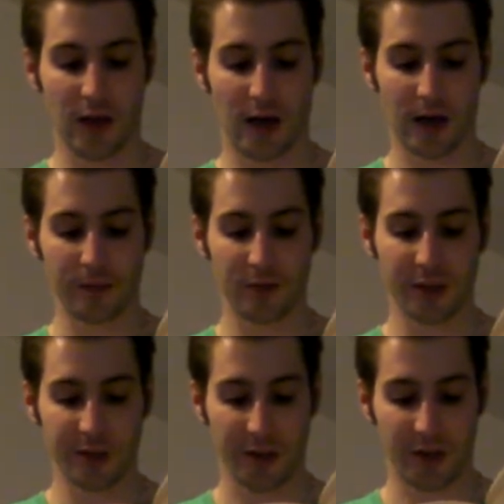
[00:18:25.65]
I am
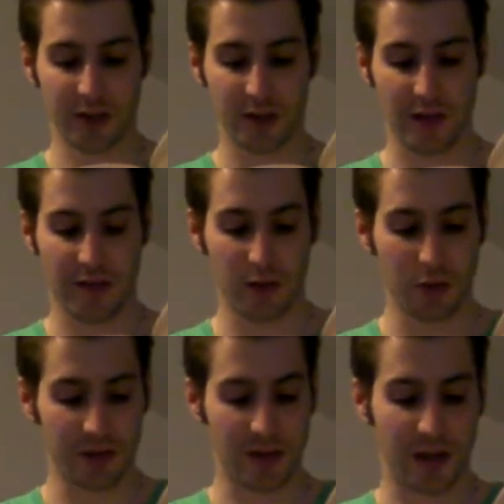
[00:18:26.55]
rejoiced at the
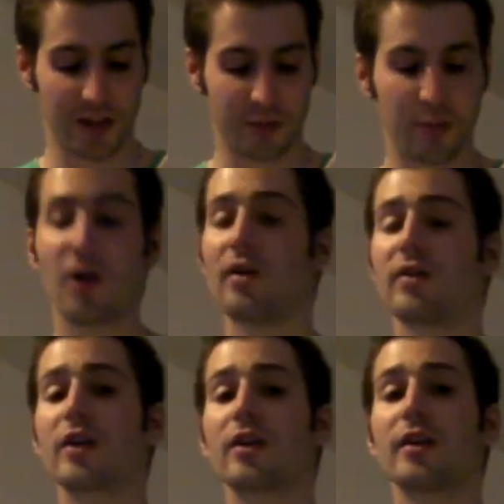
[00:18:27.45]
result,
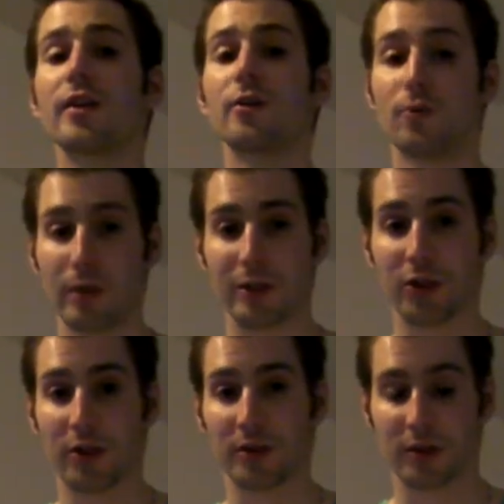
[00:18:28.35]
perfectly
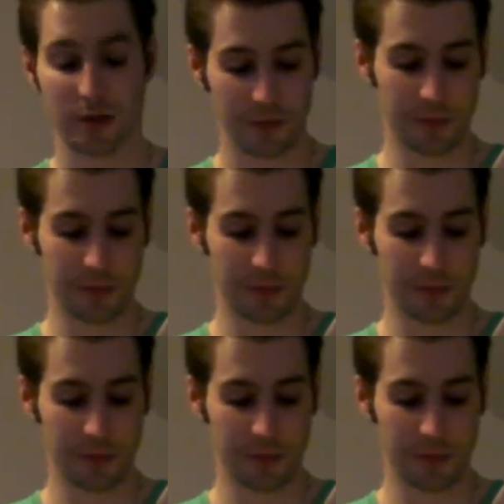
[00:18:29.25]
rejoiced.